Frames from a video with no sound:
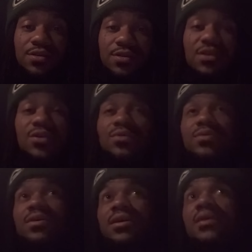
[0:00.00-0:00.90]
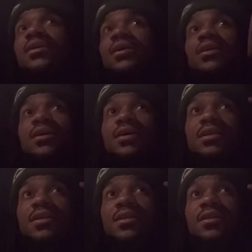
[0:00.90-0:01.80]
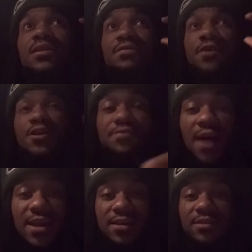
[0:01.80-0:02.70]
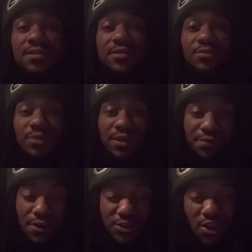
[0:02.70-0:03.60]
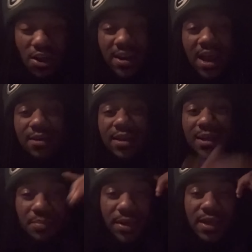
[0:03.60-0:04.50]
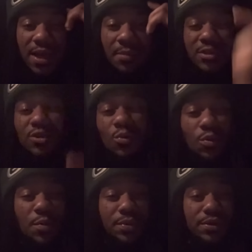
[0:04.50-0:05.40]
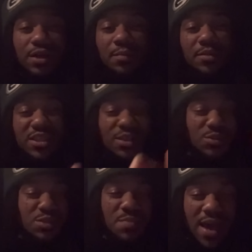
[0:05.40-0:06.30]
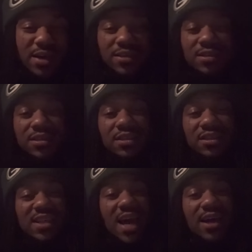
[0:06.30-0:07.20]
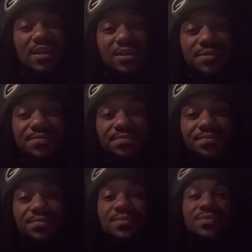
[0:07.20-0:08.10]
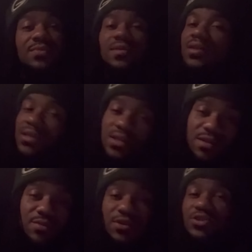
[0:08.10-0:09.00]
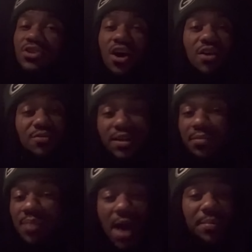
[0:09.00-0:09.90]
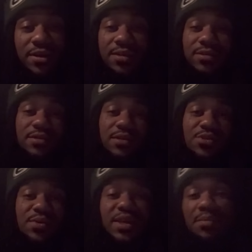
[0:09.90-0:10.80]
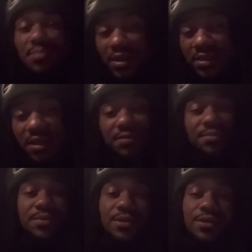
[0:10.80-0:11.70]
So the first fire, when it first started out, it could be, I'm just gonna whoop her. I'm just gonna smack her, jack her up. When you start really popping it, you getting the best of them.